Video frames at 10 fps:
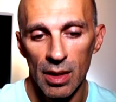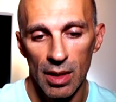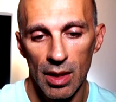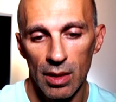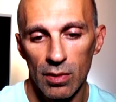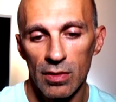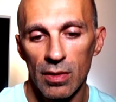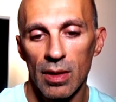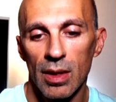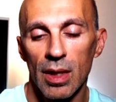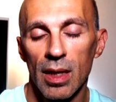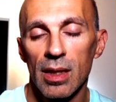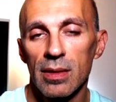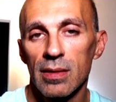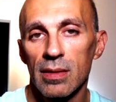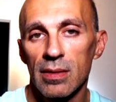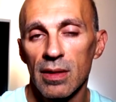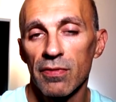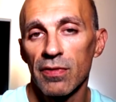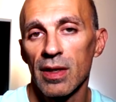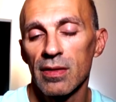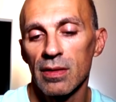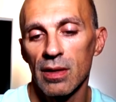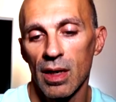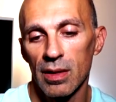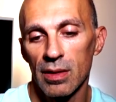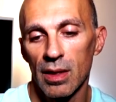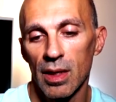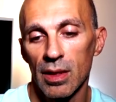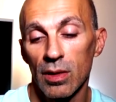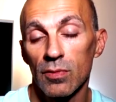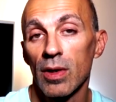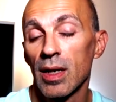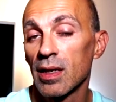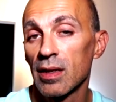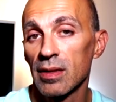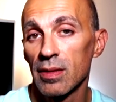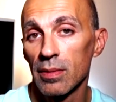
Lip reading: considering its stiffness and not really a great